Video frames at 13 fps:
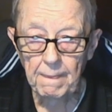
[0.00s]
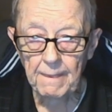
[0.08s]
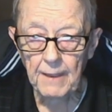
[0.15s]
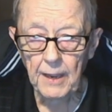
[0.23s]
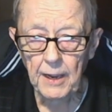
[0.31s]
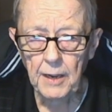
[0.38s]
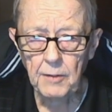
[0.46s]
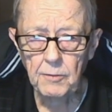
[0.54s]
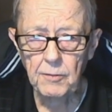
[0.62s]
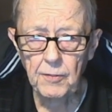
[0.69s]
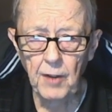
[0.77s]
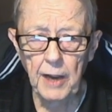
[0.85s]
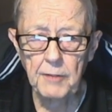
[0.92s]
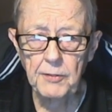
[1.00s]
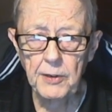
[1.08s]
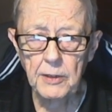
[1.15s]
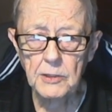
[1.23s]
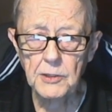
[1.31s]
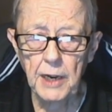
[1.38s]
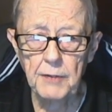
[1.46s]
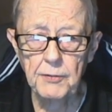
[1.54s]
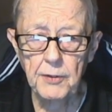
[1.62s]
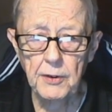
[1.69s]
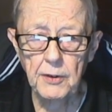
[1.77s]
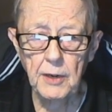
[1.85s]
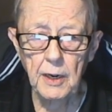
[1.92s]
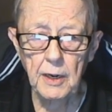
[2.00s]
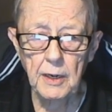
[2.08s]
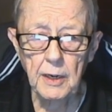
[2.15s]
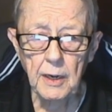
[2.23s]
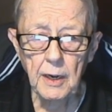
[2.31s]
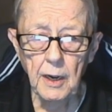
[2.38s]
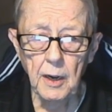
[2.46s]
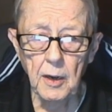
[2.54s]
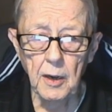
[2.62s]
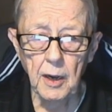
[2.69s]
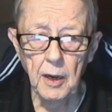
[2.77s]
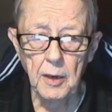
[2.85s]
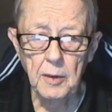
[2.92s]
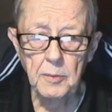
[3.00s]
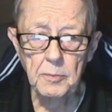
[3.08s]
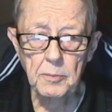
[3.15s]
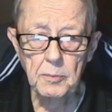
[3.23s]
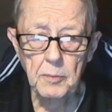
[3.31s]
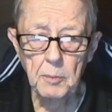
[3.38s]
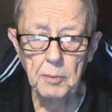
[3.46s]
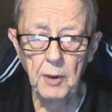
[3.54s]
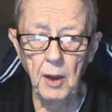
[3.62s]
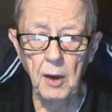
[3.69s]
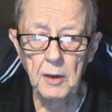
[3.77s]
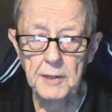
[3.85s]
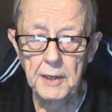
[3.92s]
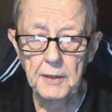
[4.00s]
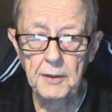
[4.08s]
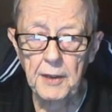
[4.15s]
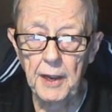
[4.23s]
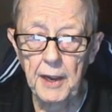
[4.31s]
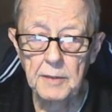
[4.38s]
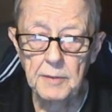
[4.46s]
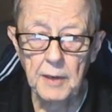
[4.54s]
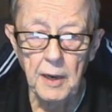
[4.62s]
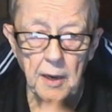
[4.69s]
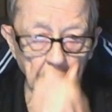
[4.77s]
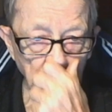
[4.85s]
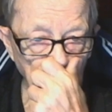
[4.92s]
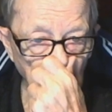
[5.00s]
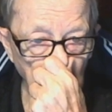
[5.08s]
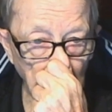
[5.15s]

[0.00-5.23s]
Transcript: And five years after uh, uh Planck did that, uh,